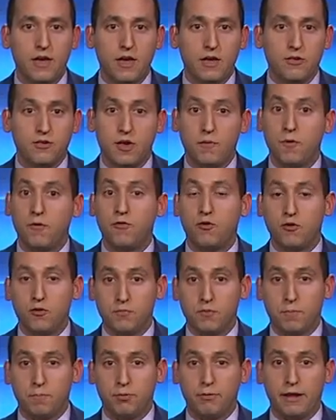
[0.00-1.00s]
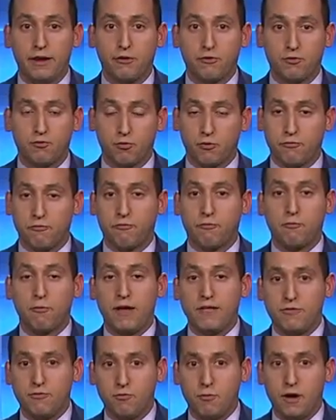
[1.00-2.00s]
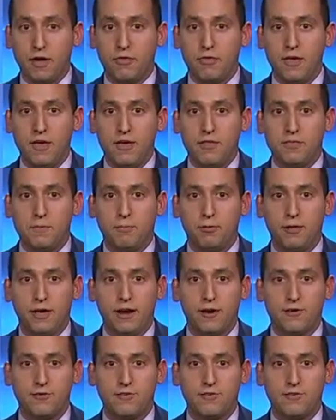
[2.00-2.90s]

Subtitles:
some of whom the players were friends with. The players